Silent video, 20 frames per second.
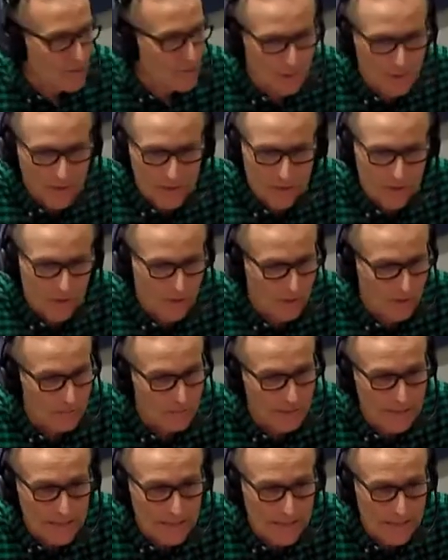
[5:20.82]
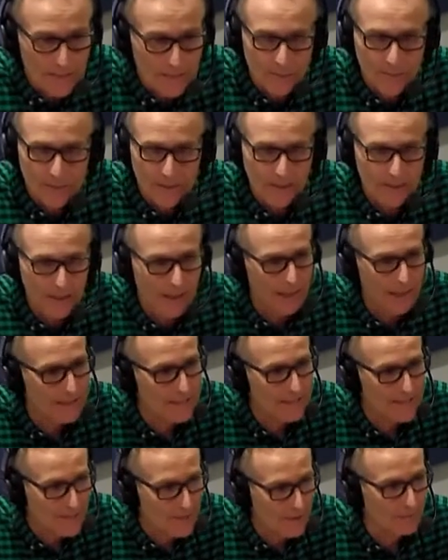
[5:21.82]
Spicer. I mean, he's been caught
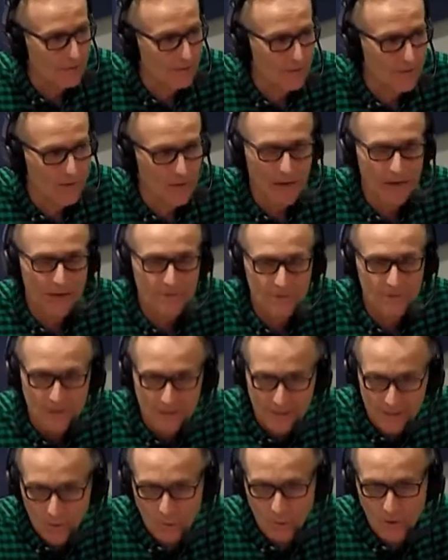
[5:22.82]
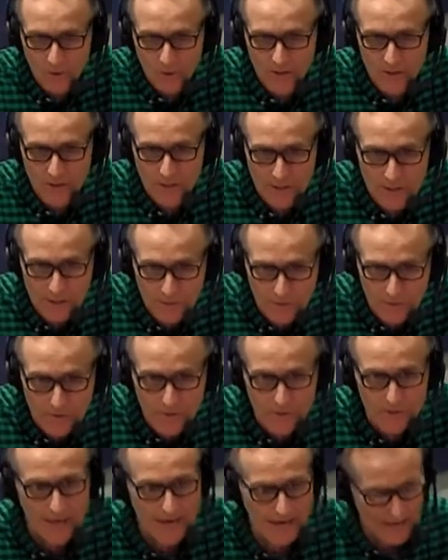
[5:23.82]
several times in the words that he's been
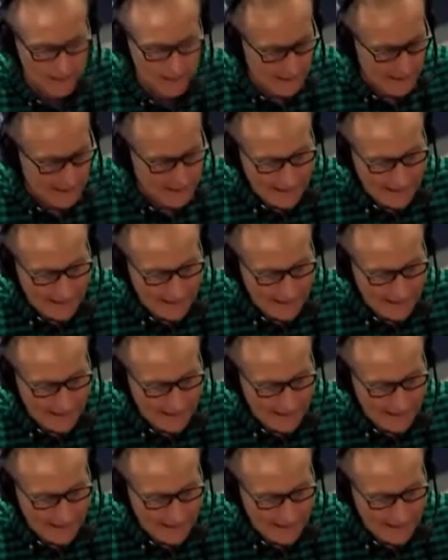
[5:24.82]
saying,